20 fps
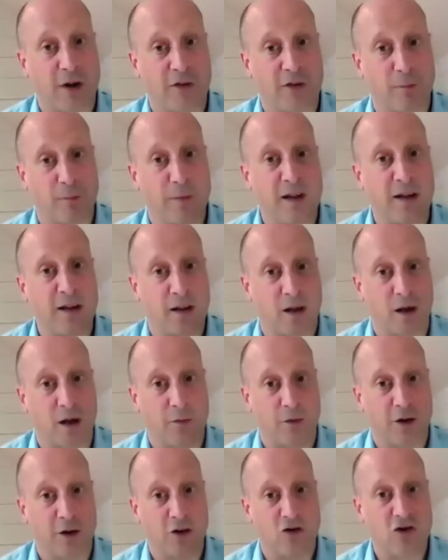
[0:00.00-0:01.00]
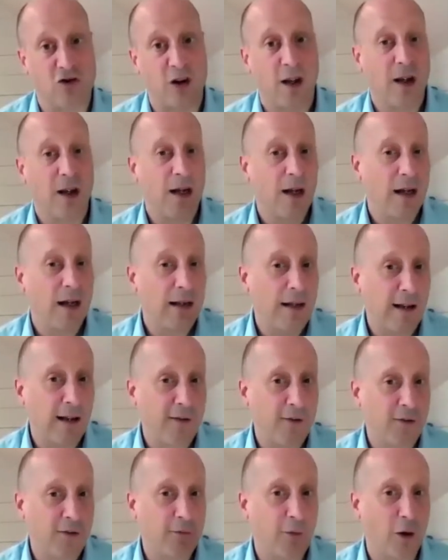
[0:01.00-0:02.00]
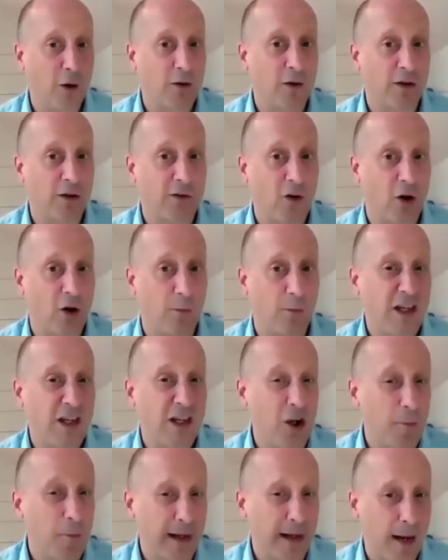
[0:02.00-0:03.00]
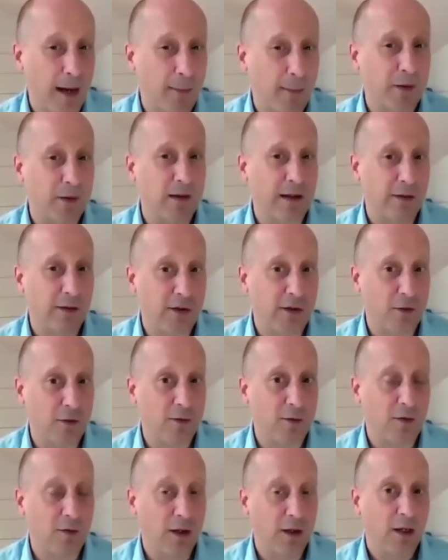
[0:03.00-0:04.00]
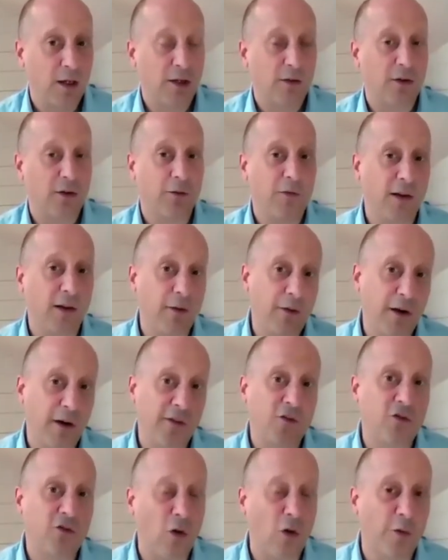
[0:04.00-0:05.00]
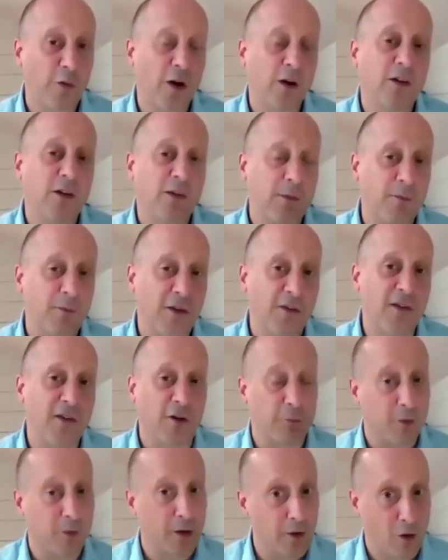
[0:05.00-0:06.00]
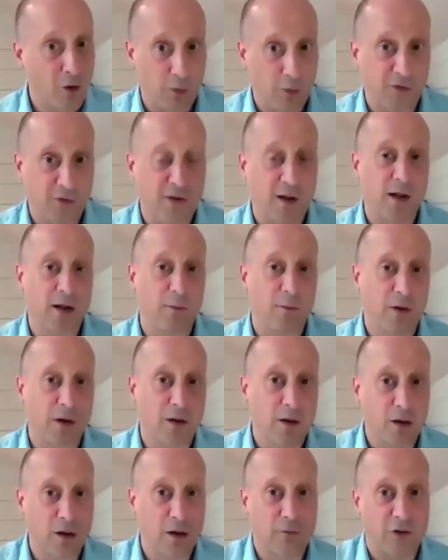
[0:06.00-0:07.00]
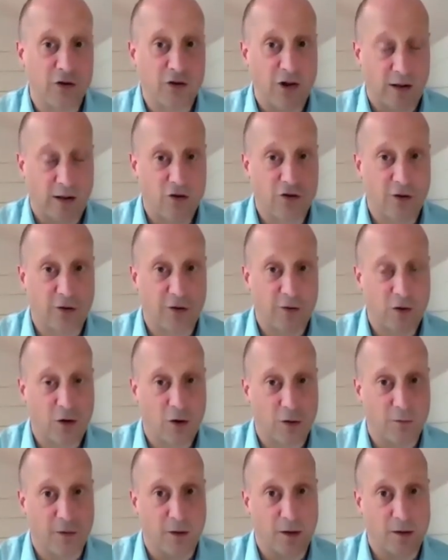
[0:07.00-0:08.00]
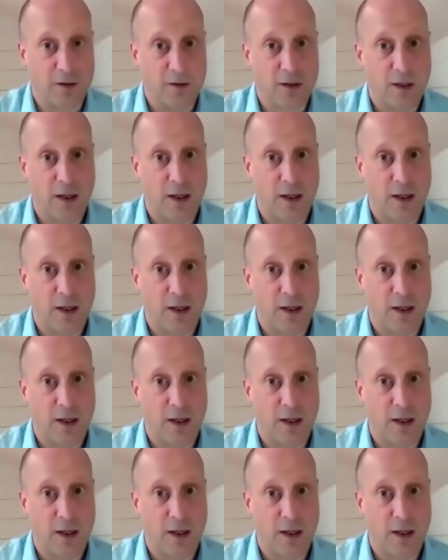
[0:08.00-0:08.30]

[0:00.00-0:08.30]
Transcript: and media coverage. Less focus on the human capital issues. So you've seen a very strong focus in this government, notwithstanding the challenges of COVID.